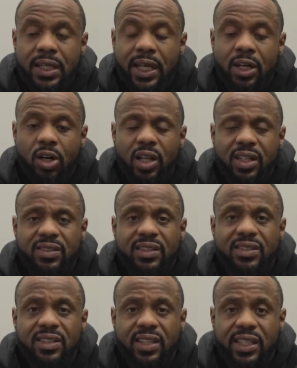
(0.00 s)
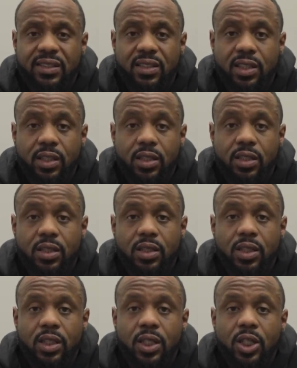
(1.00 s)
in all honesty, is intensity.
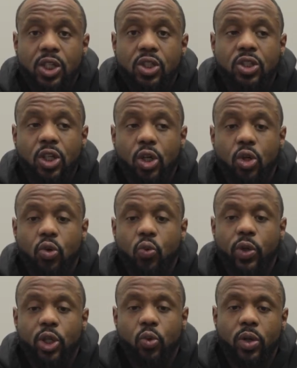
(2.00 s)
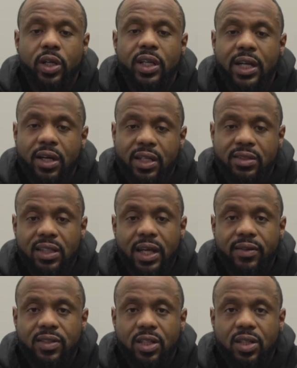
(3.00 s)
So when you're working out as a
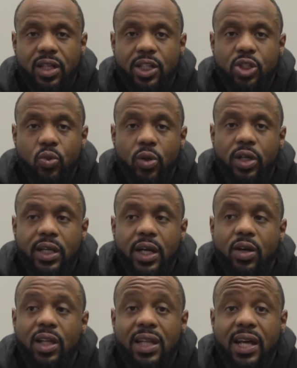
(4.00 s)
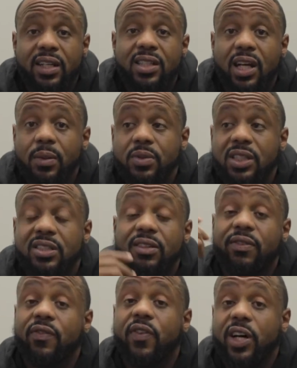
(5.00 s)
lifestyle client, you're working out, a lot of times it's a
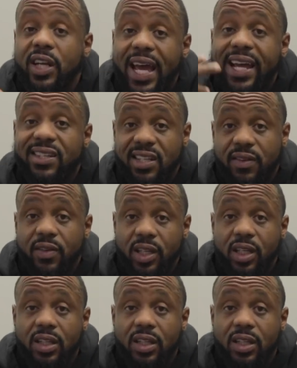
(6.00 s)
fun activity.